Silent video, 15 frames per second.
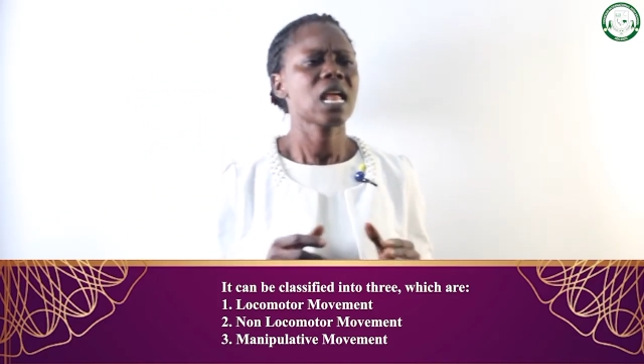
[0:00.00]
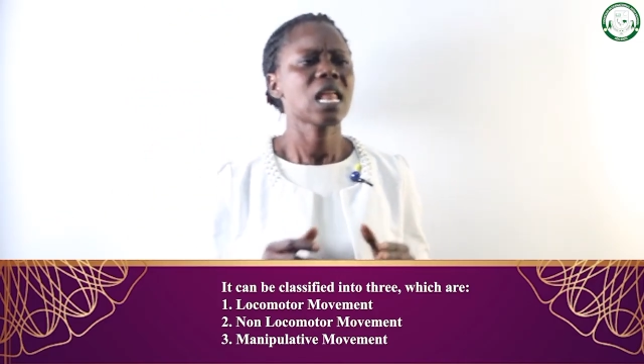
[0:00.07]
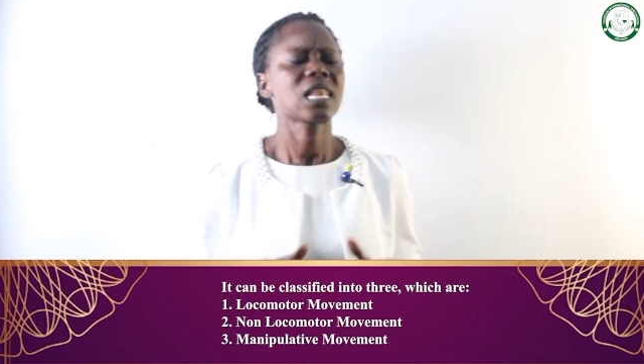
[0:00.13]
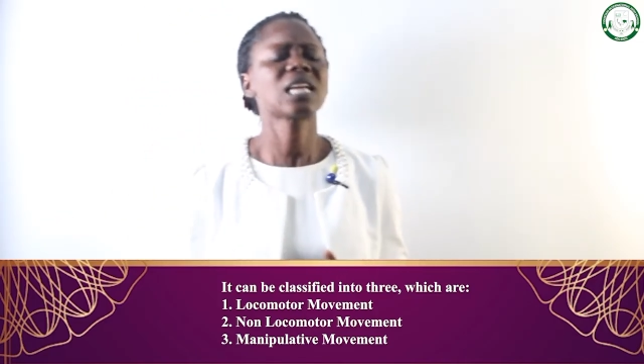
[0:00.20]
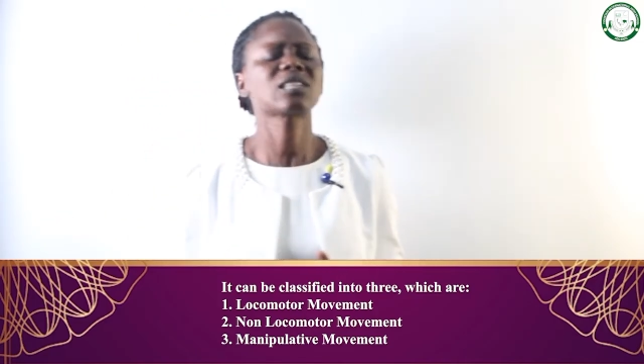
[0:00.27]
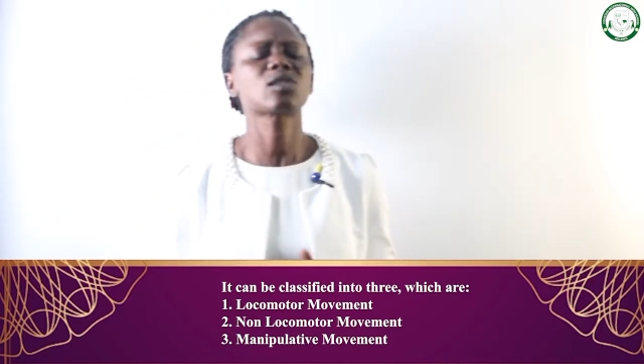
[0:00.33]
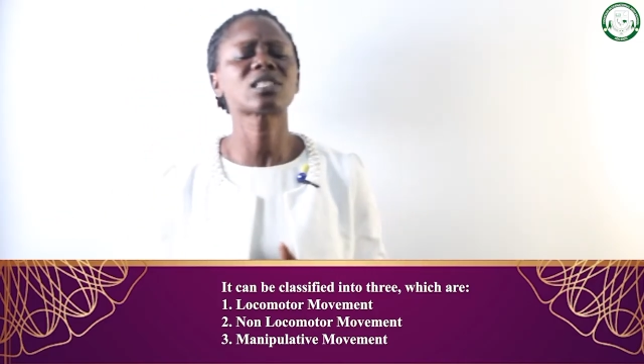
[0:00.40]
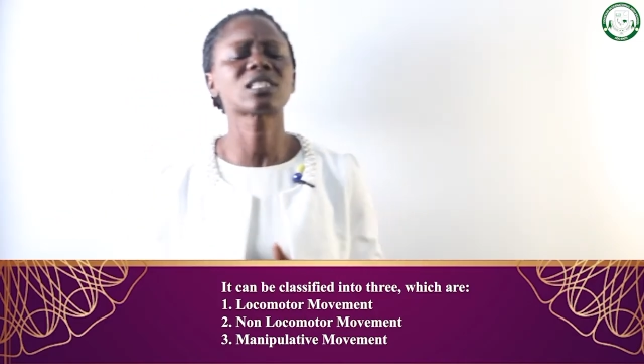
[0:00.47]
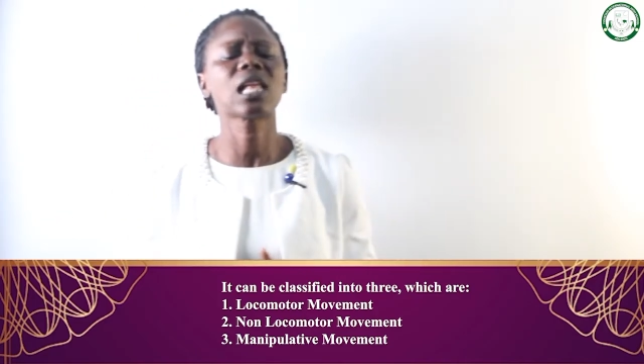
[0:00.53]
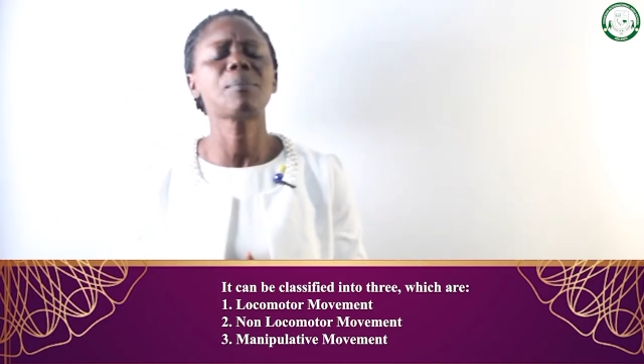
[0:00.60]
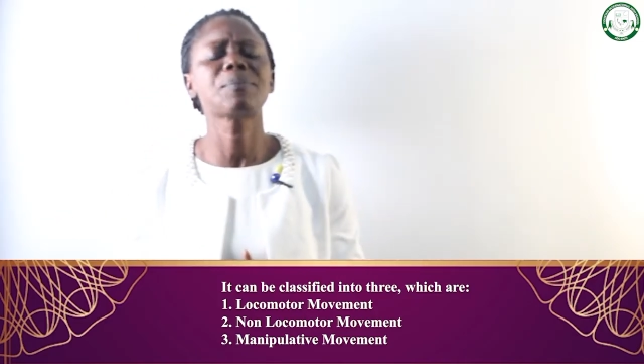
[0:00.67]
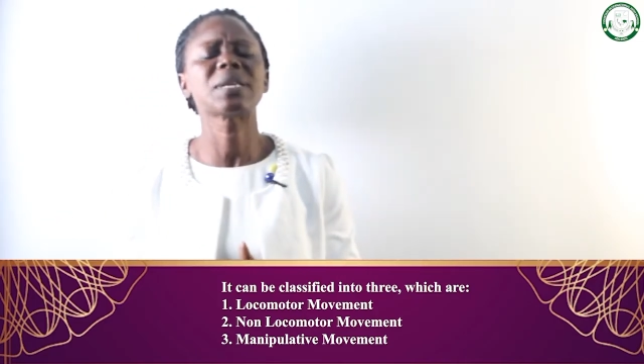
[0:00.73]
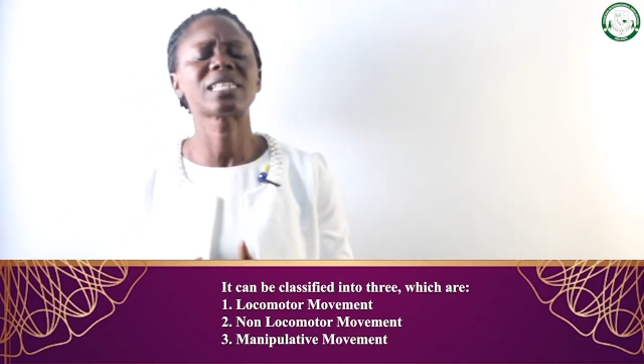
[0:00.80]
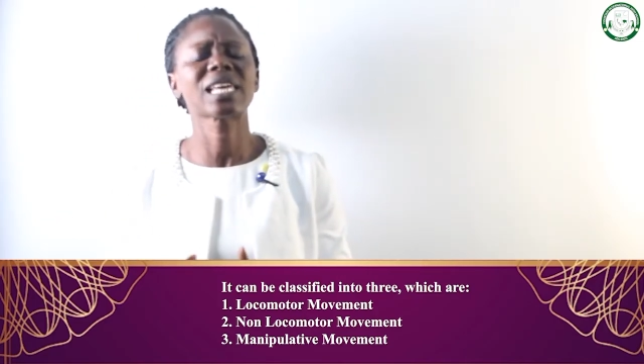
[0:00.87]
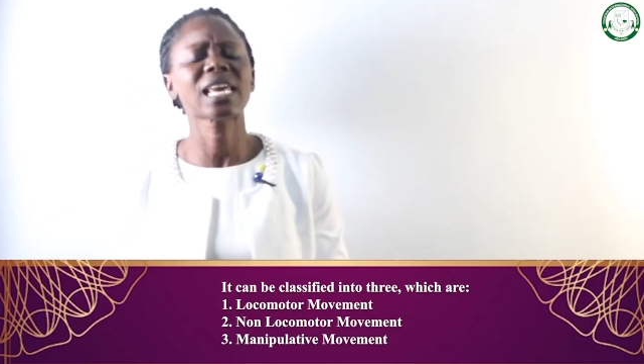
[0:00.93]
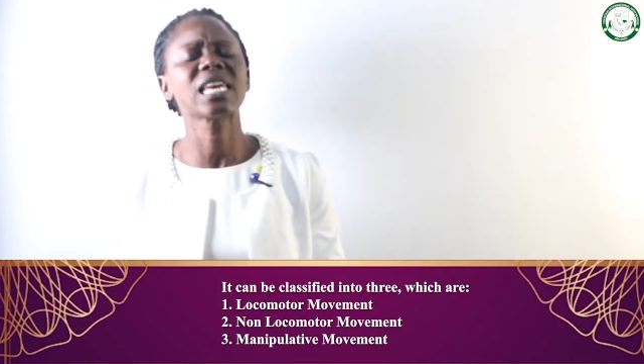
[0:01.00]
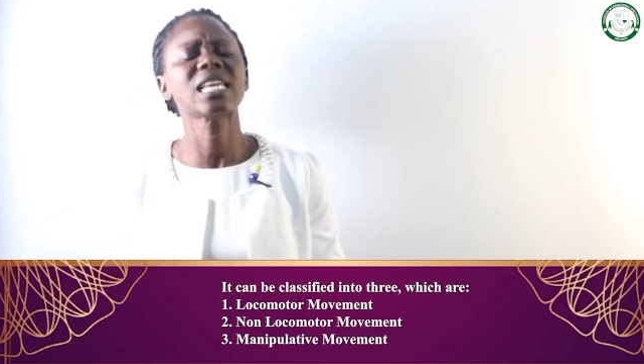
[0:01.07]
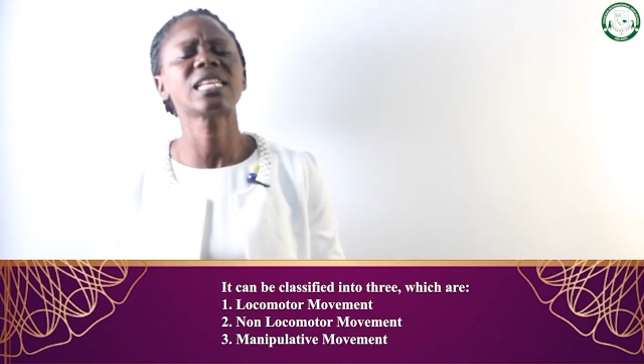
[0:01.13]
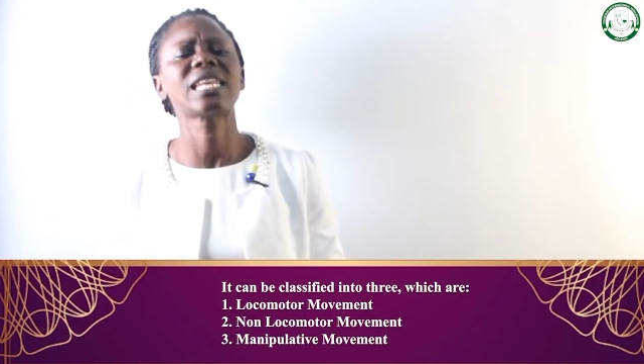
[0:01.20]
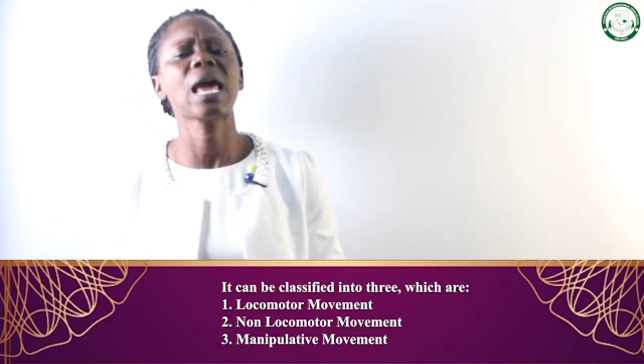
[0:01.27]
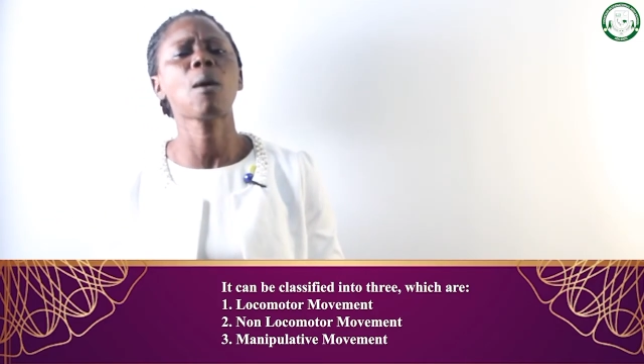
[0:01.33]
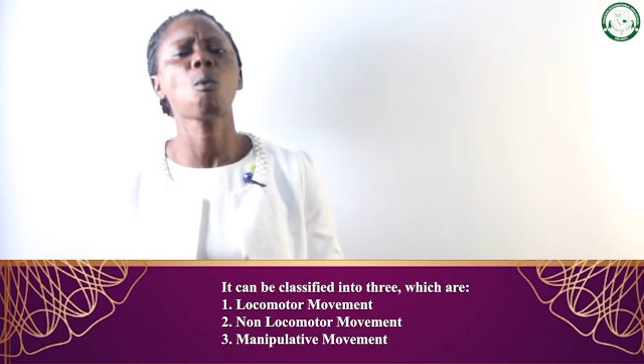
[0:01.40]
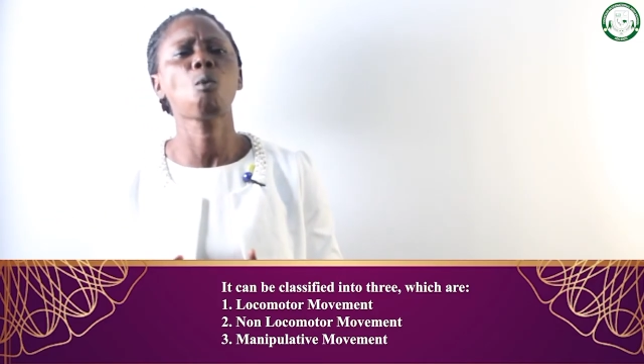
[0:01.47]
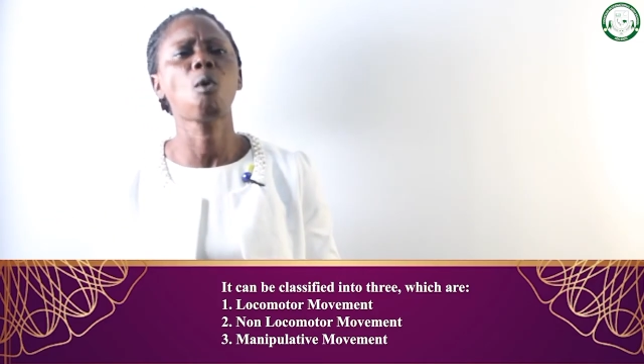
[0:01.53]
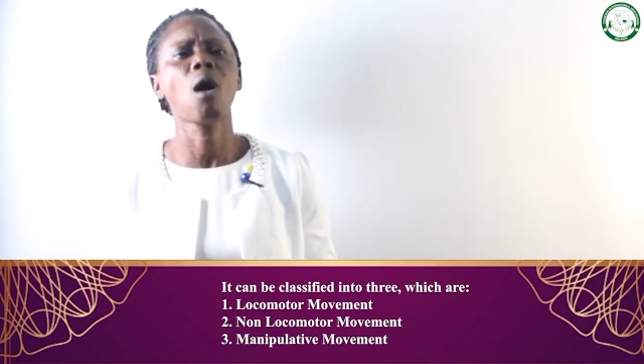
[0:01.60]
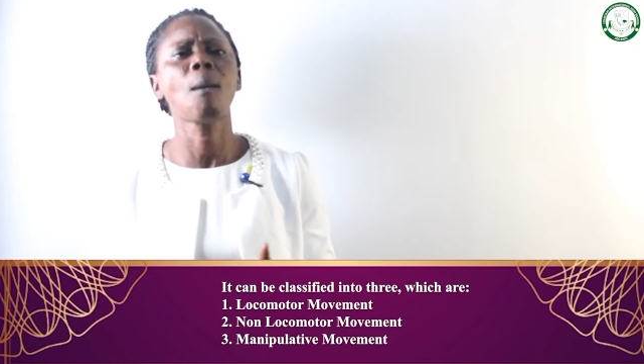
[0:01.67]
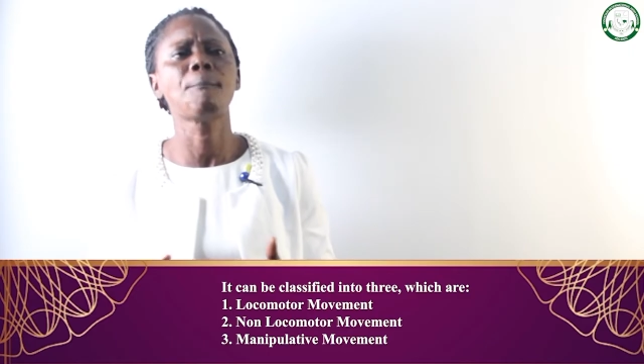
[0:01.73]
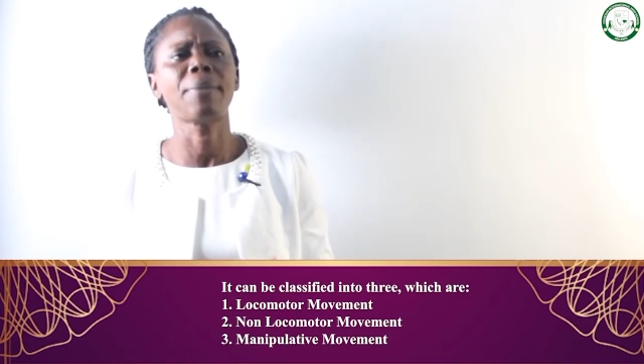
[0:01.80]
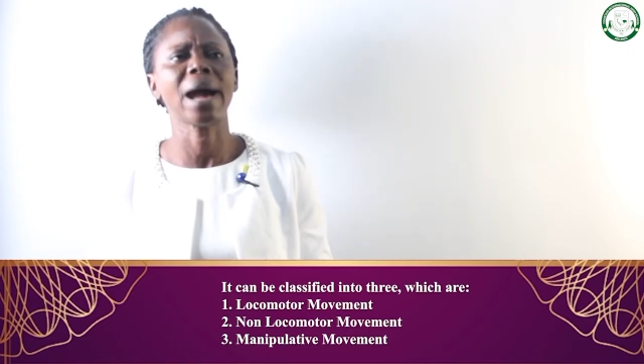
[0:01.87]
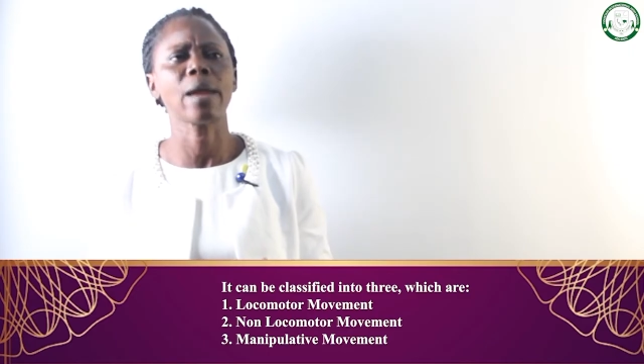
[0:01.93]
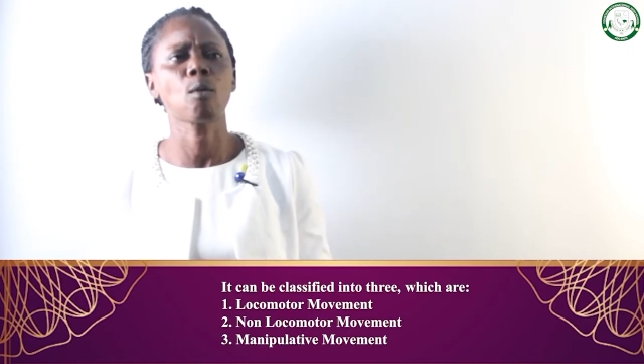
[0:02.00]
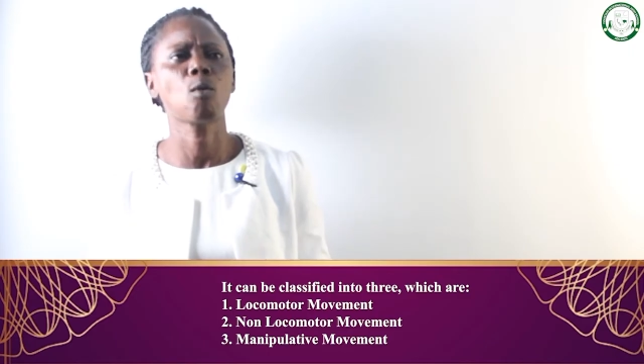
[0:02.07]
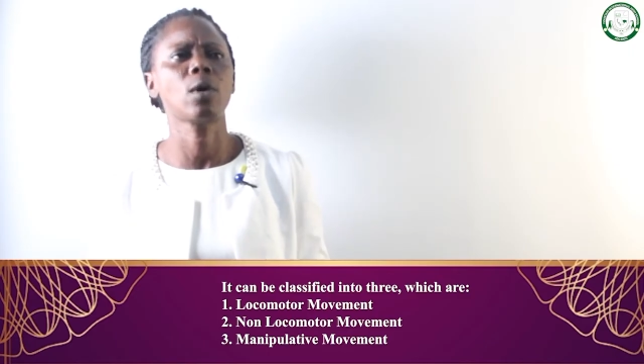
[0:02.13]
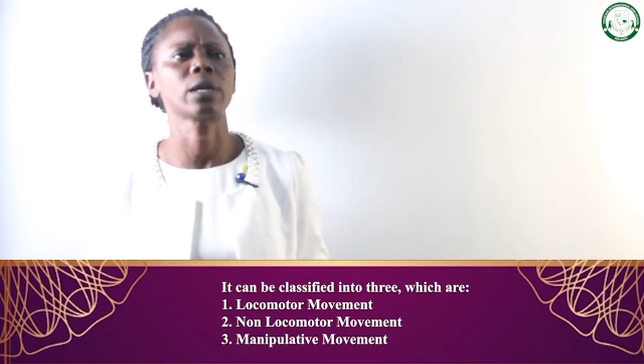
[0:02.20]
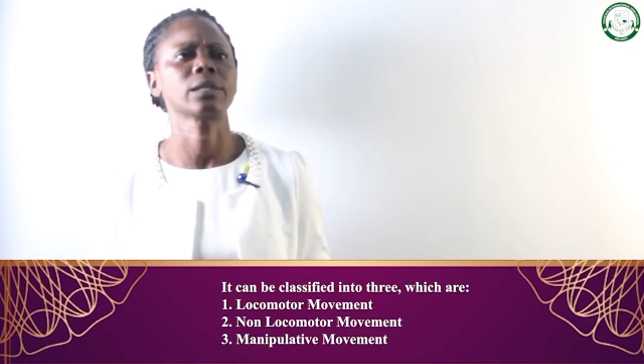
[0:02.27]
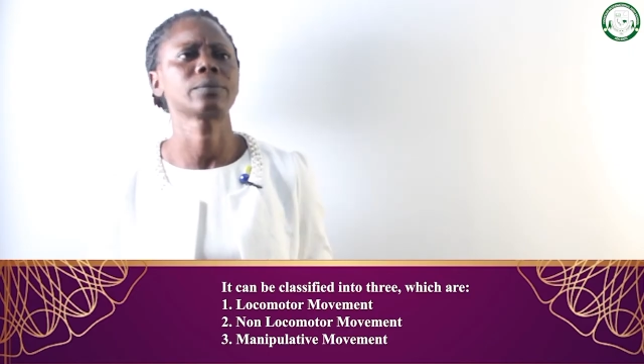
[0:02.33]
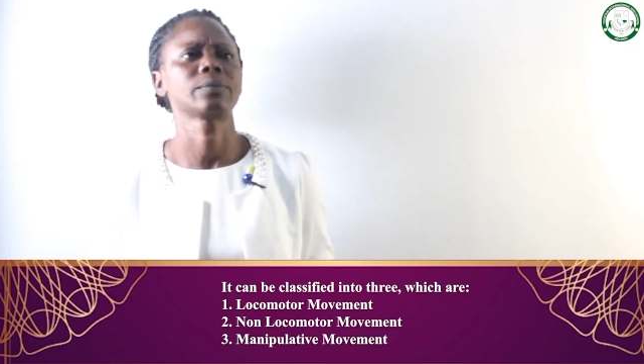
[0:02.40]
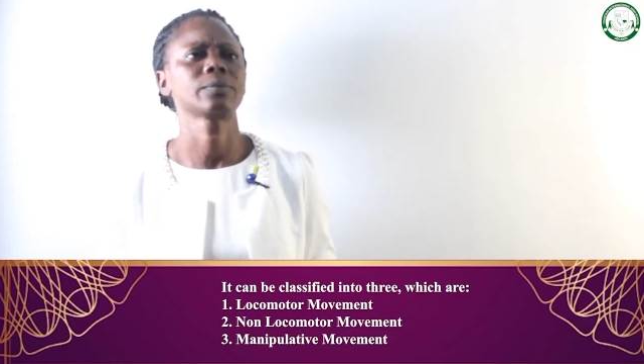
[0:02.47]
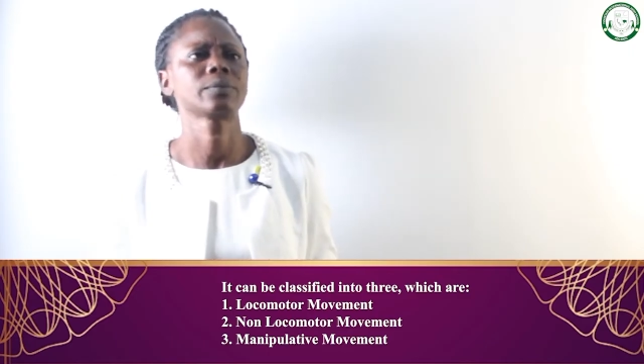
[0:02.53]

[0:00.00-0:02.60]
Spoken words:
Let us now be taking them one by one.